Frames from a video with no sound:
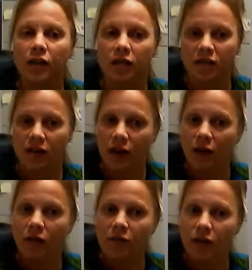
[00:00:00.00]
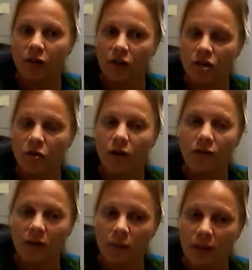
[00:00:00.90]
then sign off here that you
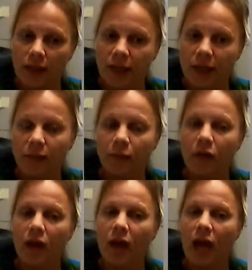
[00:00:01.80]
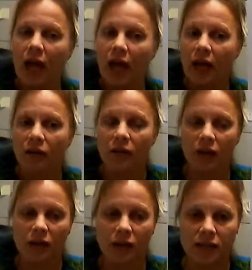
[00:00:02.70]
have completed it, and
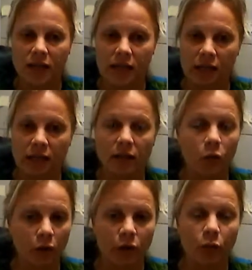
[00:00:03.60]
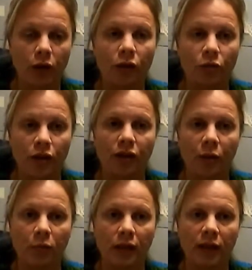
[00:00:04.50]
then date it when you did
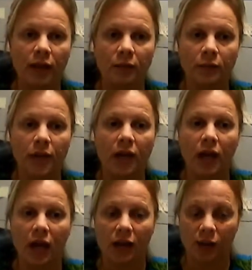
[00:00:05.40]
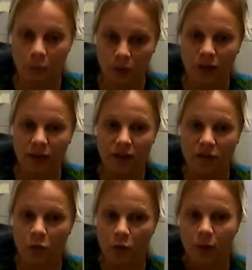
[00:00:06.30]
complete it, and then bring this
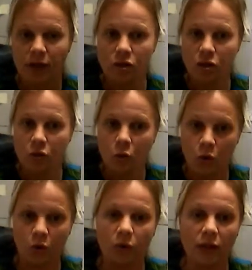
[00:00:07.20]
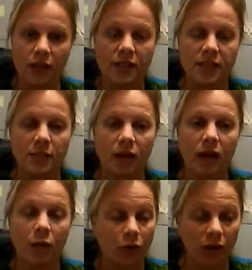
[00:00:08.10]
form into court with us.
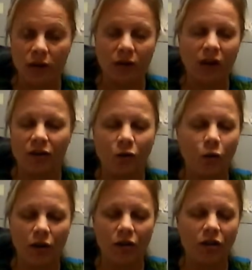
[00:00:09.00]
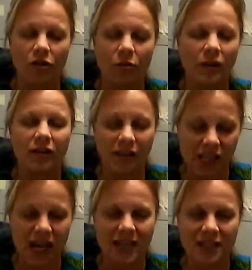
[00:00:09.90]
Not to court, excuse me, to
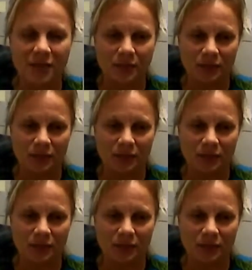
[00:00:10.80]
class.